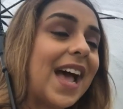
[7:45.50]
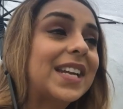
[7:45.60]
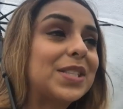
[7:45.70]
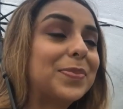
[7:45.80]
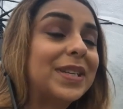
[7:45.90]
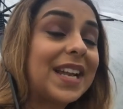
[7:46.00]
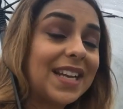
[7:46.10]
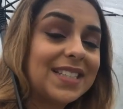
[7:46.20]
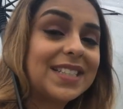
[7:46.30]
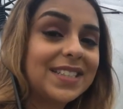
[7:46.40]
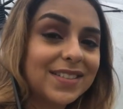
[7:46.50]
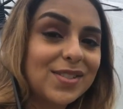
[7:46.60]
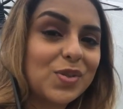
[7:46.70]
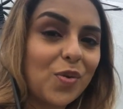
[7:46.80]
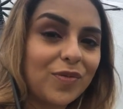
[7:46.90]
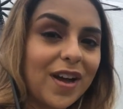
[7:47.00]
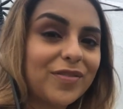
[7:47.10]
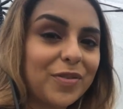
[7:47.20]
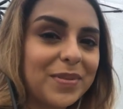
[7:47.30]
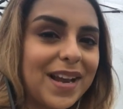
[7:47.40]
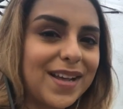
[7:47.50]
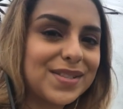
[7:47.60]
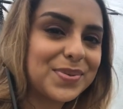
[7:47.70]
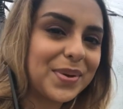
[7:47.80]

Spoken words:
And it's been 19 years so far from the last